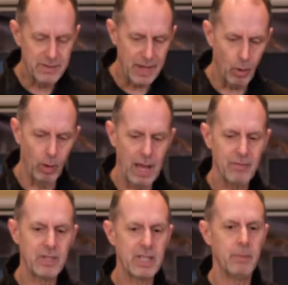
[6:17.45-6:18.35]
They all have
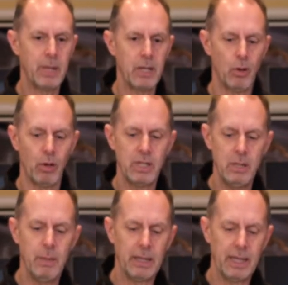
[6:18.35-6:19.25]
the same technology
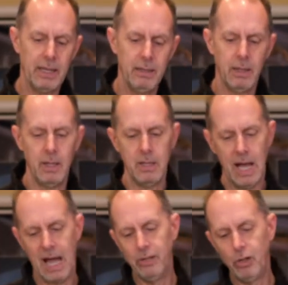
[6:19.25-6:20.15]
built in,
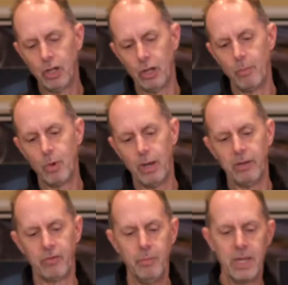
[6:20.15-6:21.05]
and you can upgrade
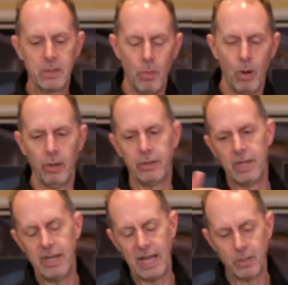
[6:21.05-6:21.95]
from this model to
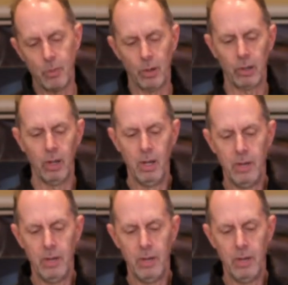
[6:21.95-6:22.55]
the next model.